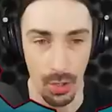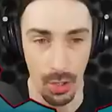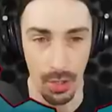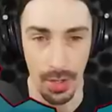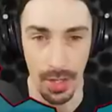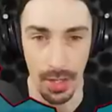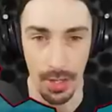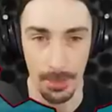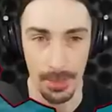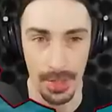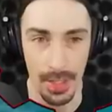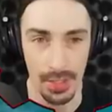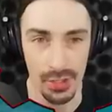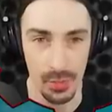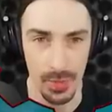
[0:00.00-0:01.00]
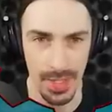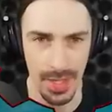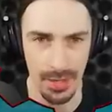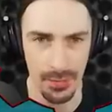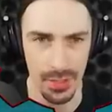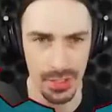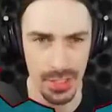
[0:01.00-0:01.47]
All right, up next, we
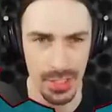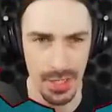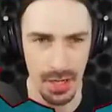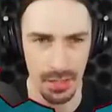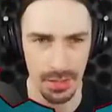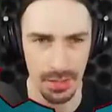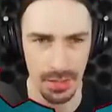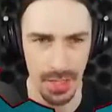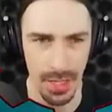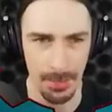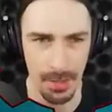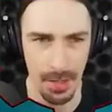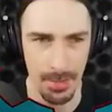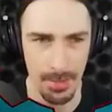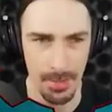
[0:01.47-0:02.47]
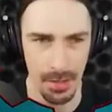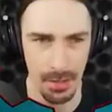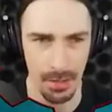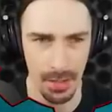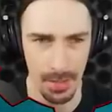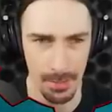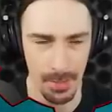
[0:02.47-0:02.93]
have the TRE
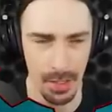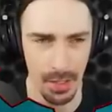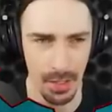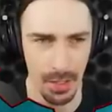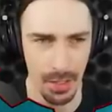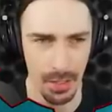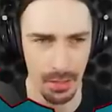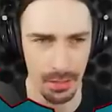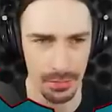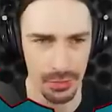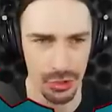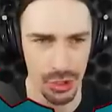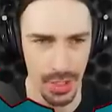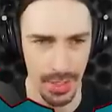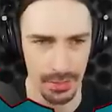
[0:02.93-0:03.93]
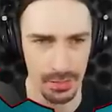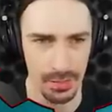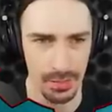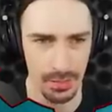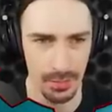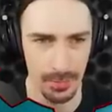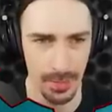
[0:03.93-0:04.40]
MRR
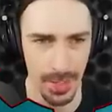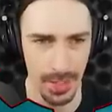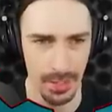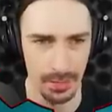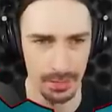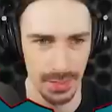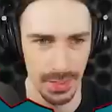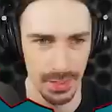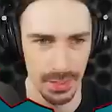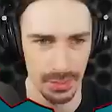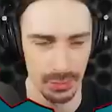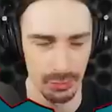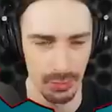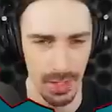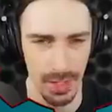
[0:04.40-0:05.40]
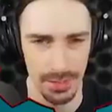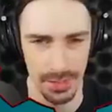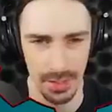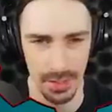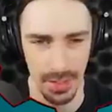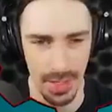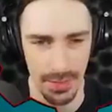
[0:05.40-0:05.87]
Chet by Lady
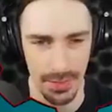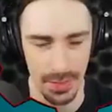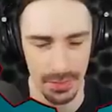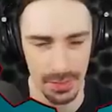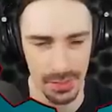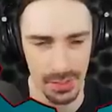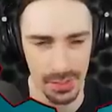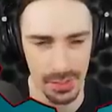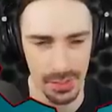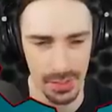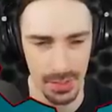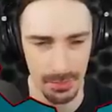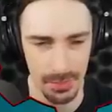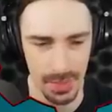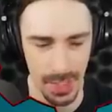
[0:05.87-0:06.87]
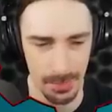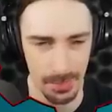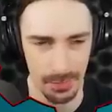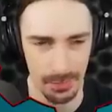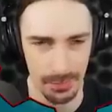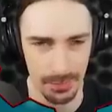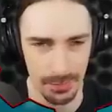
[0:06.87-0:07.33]
Loranda. I think this is some type of